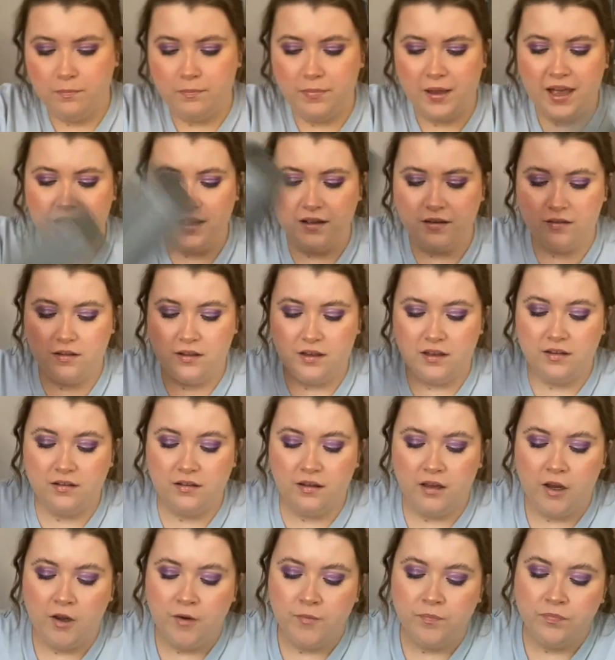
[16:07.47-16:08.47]
pack these,
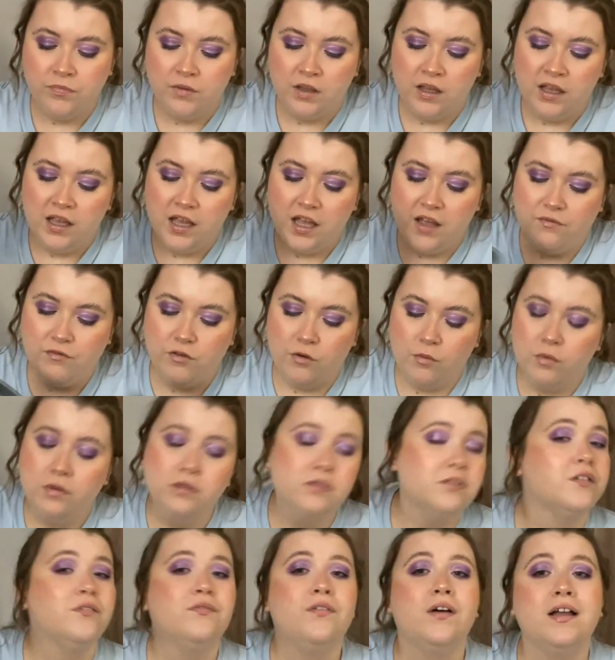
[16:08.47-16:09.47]
if you
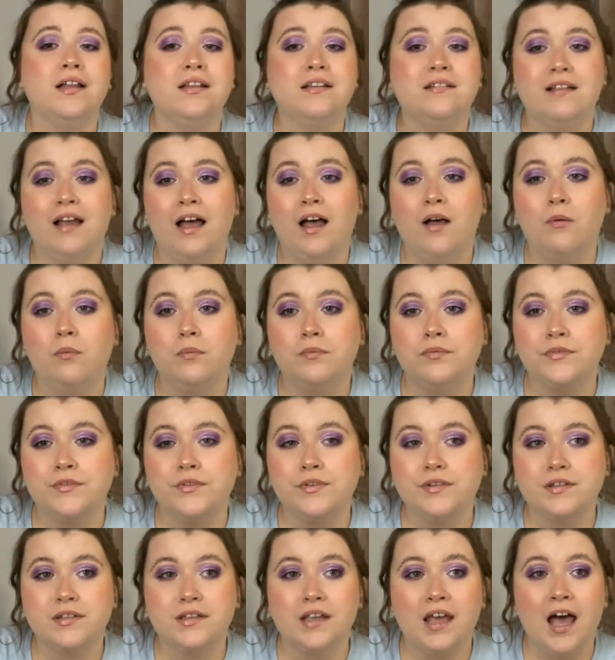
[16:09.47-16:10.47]
want to find out
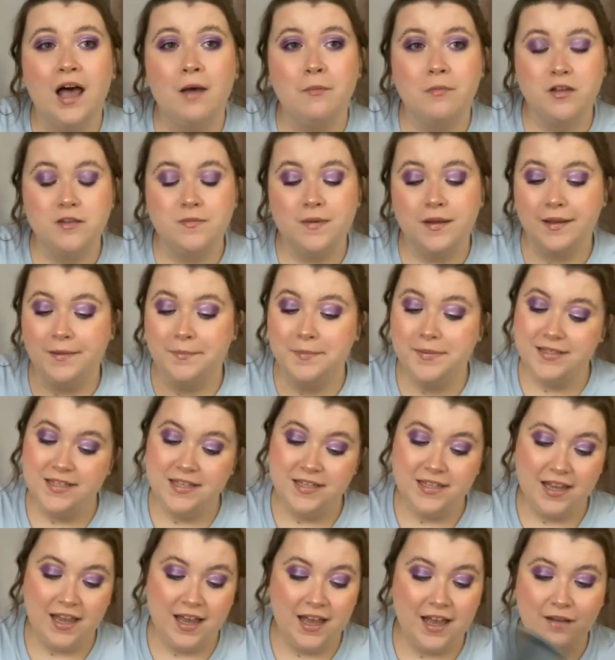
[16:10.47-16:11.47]
how much makeup I
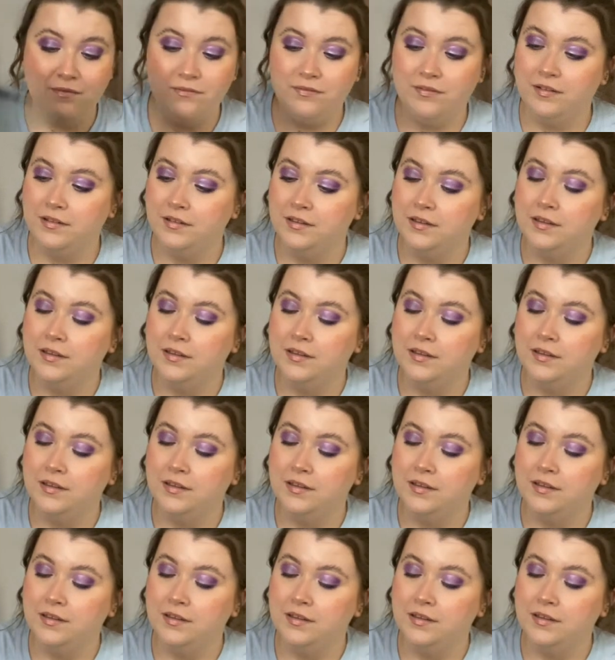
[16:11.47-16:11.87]
did have,